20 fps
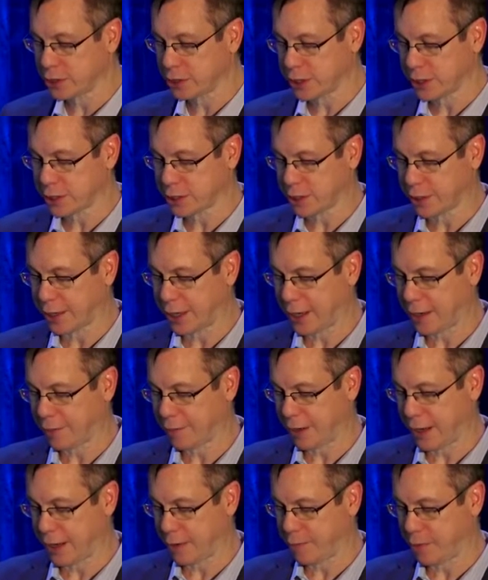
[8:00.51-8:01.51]
GIST, and
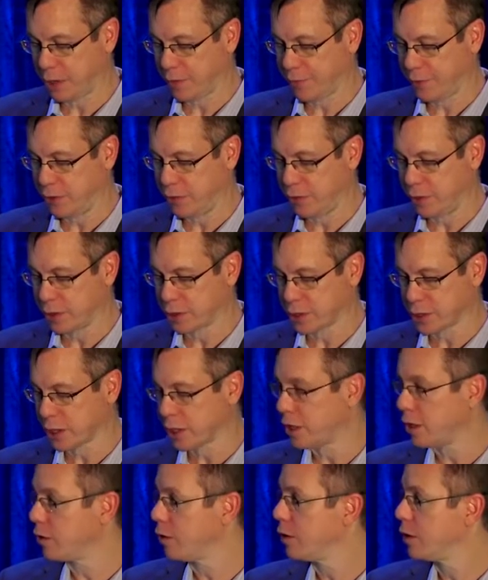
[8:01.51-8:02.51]
that happened a few years
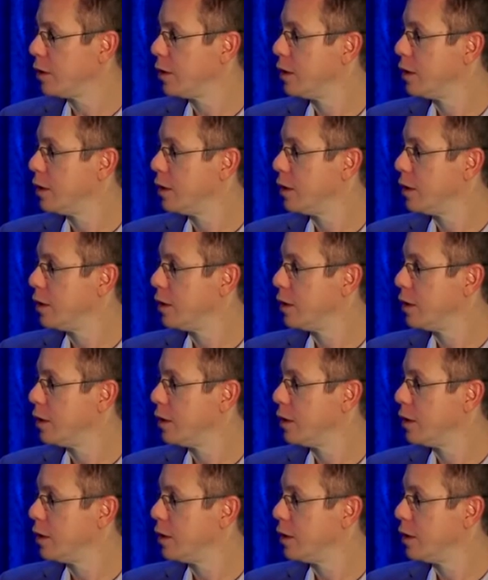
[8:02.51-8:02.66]
ago.